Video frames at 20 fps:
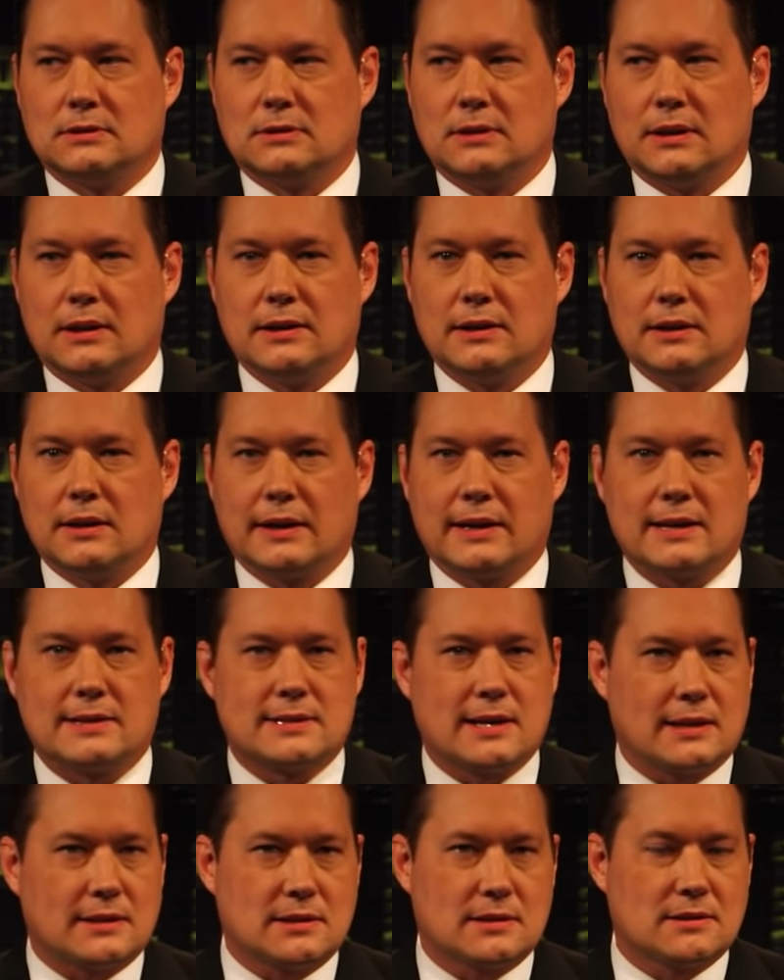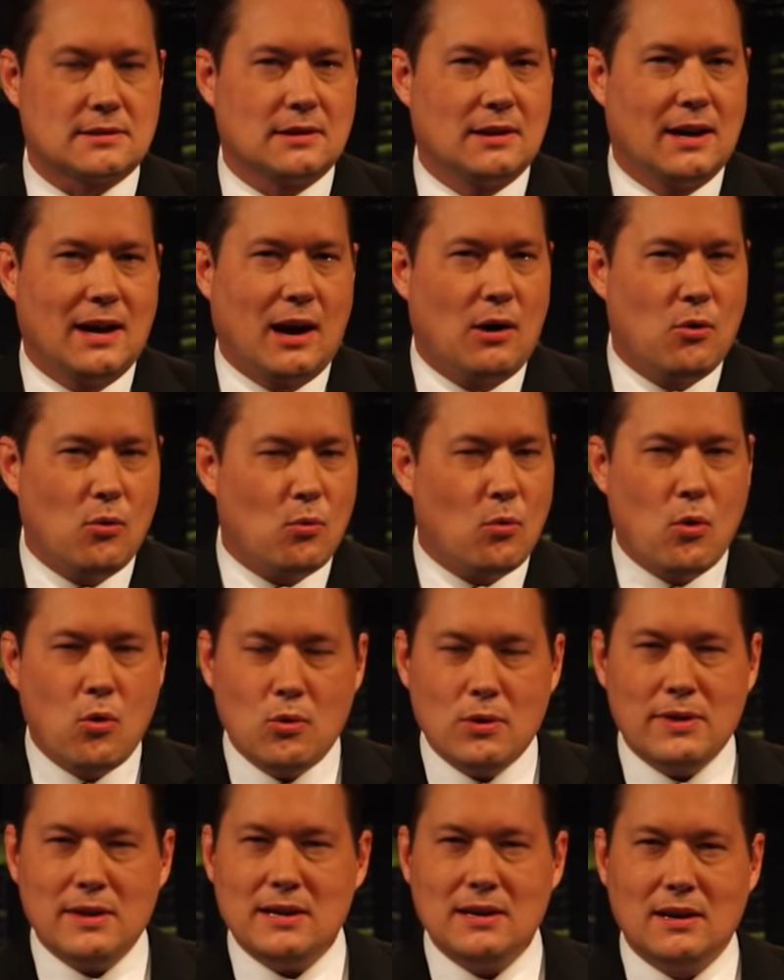And I guess that's who
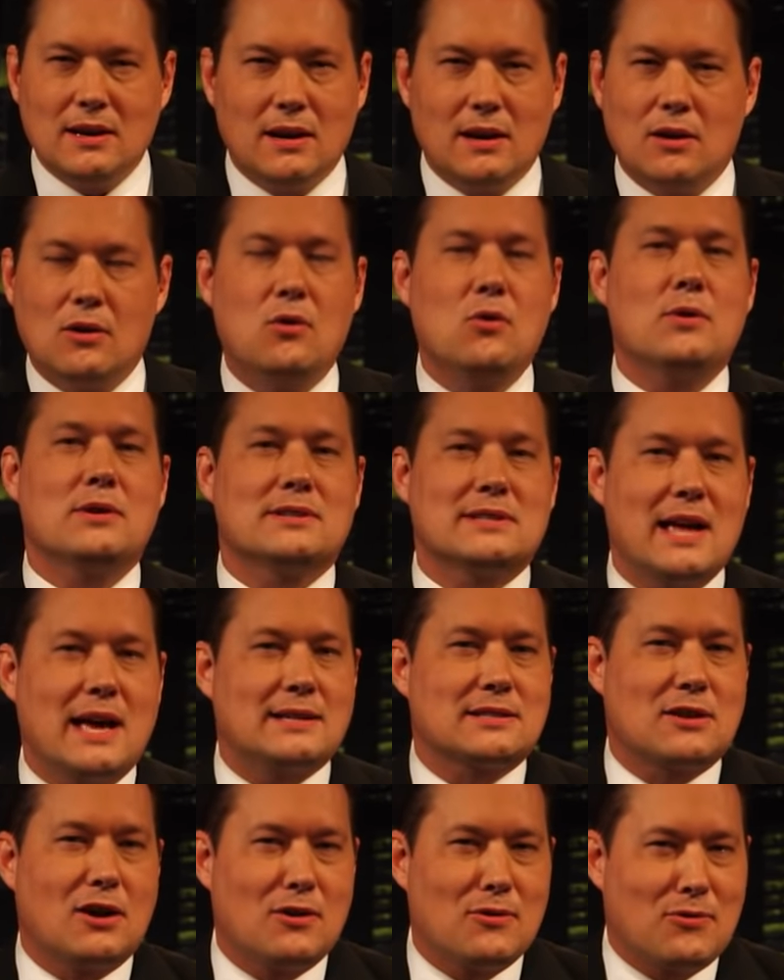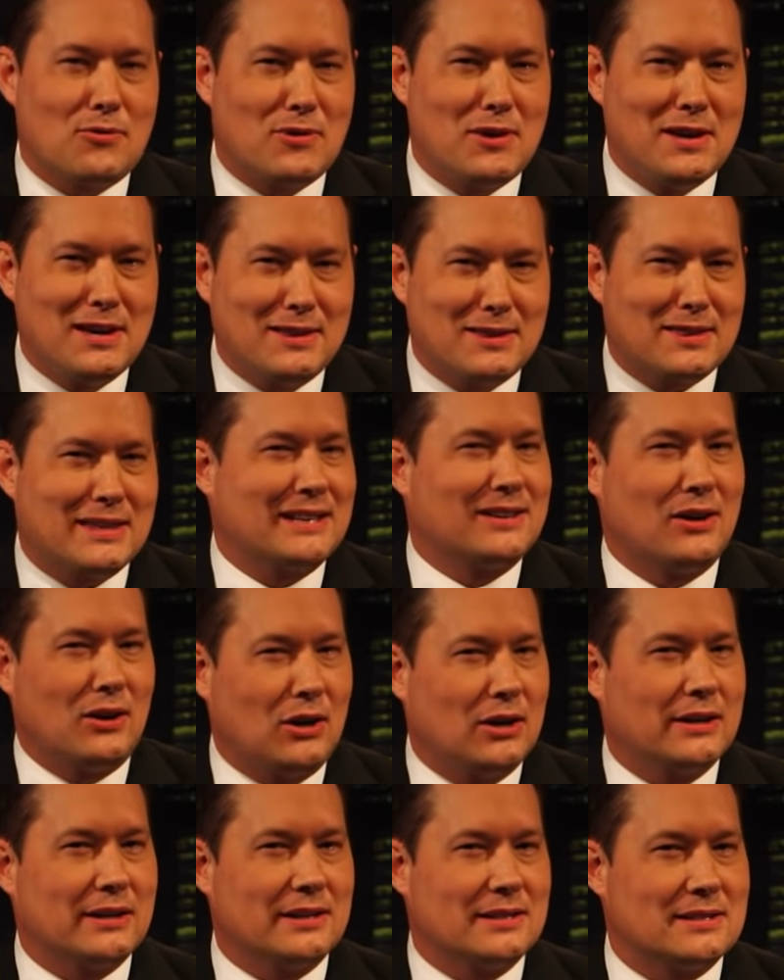does NASCAR think their
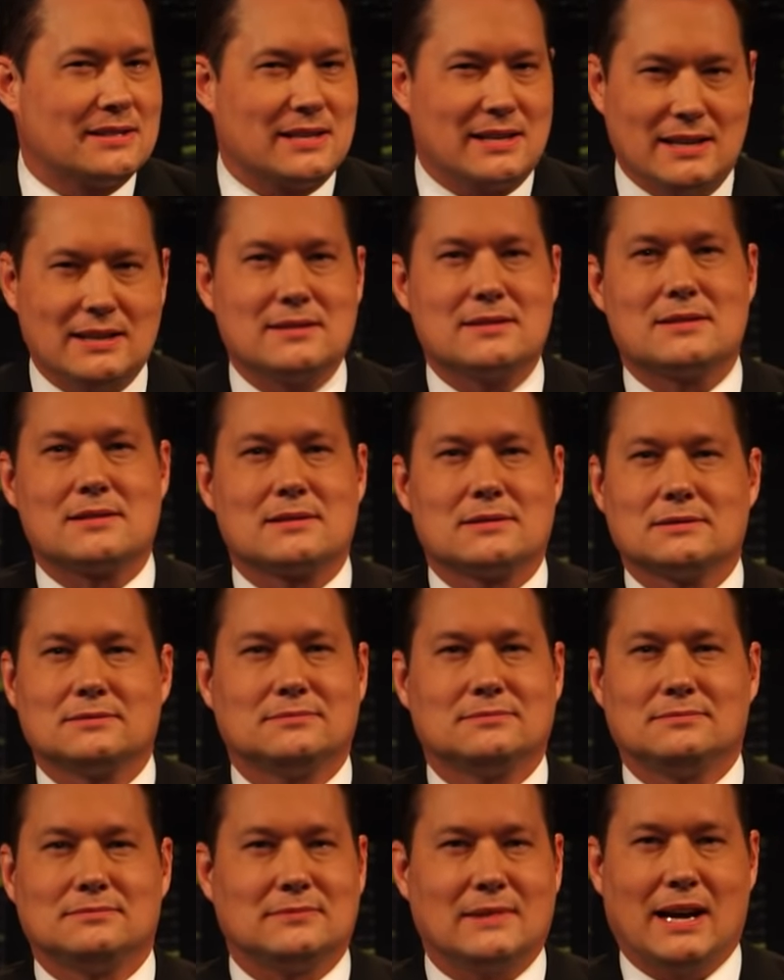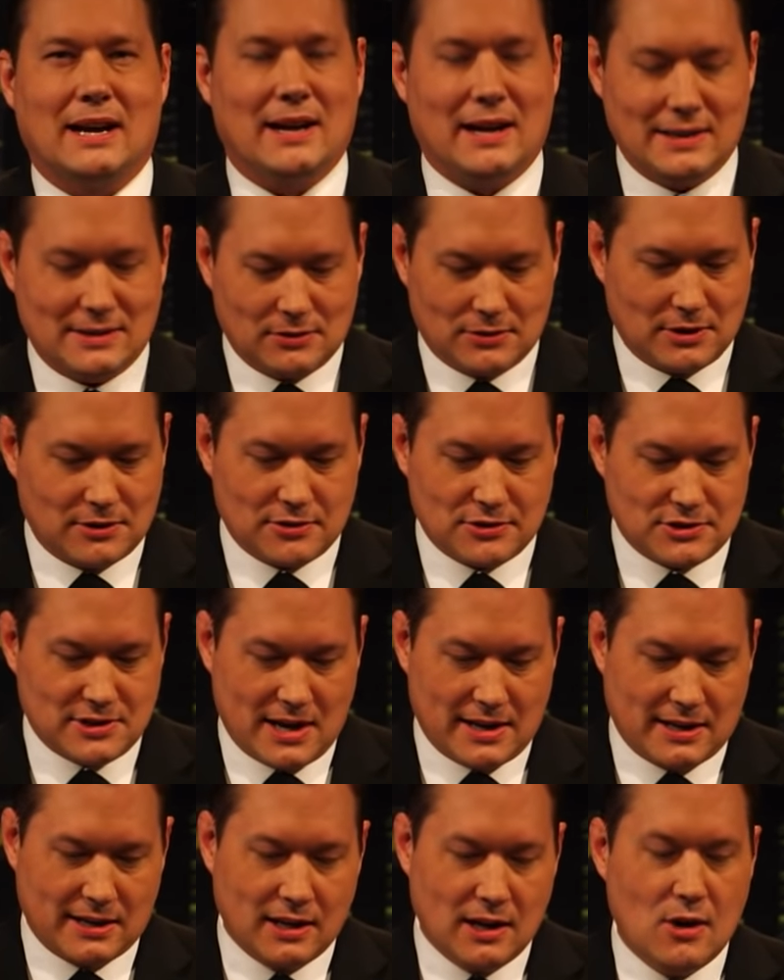audience is? I don't
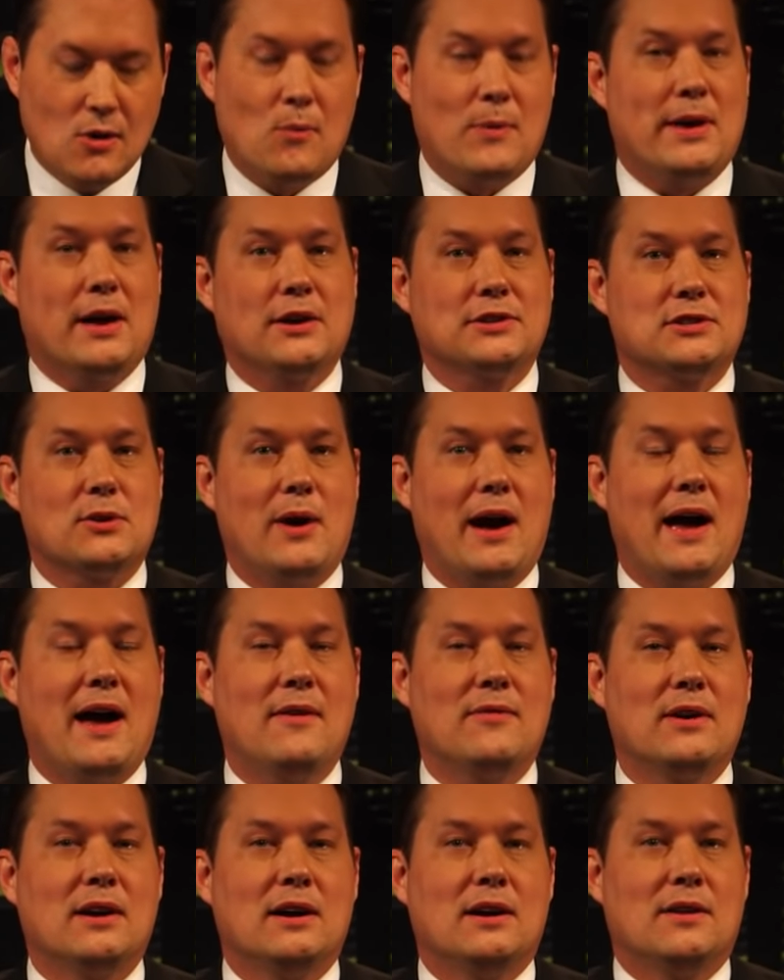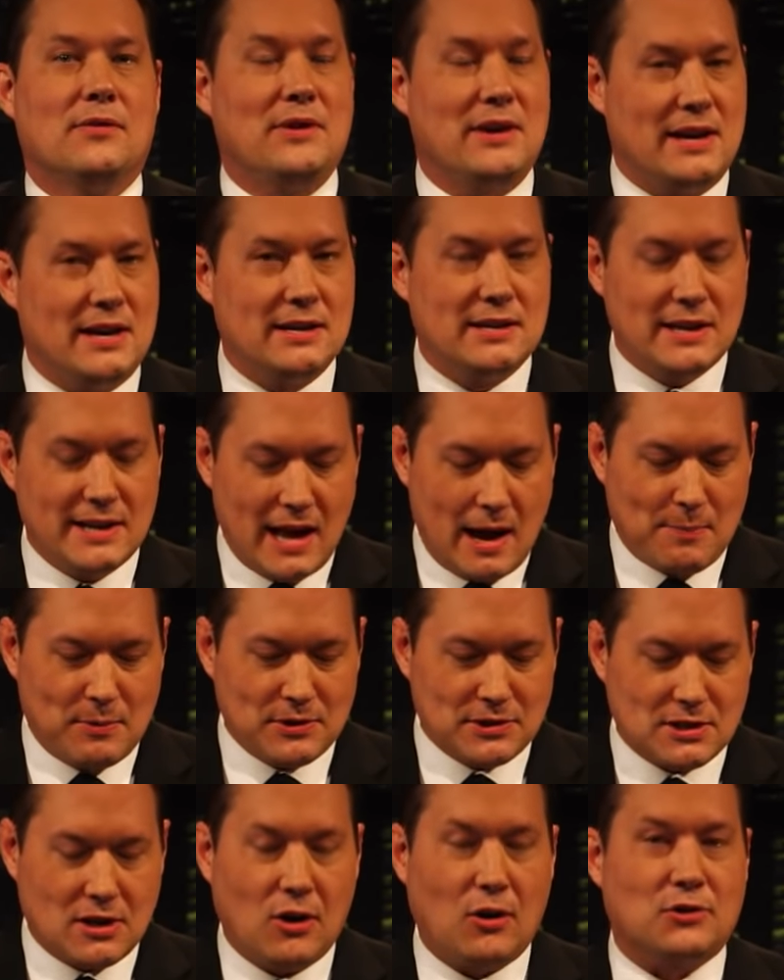understand it. We also have the
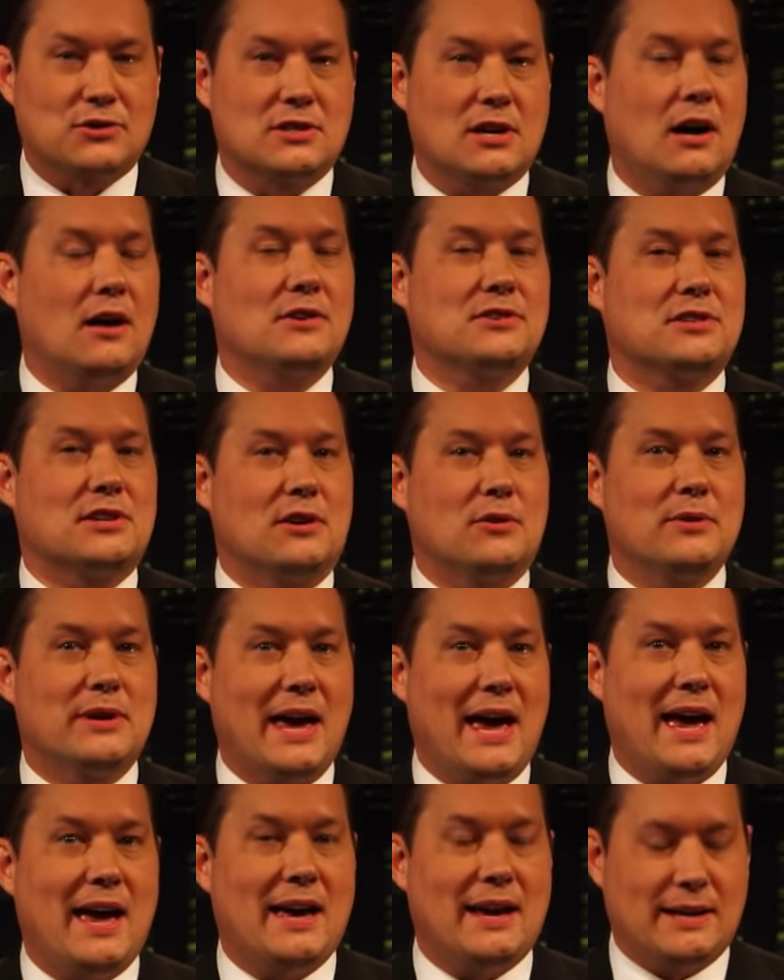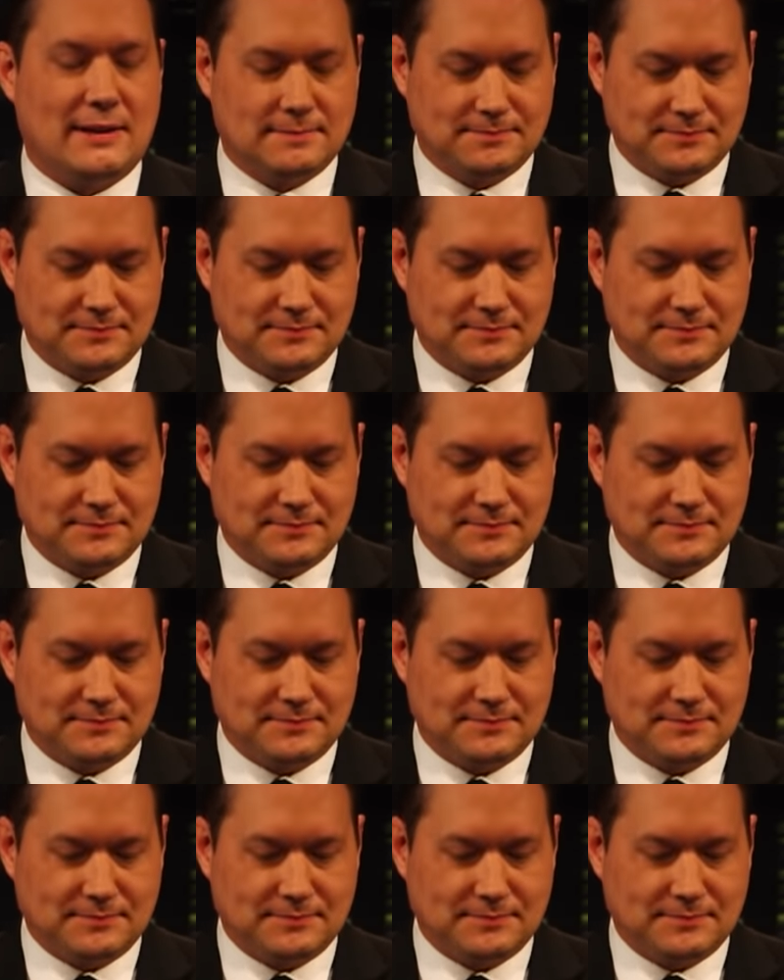Indianapolis Colts, also gay.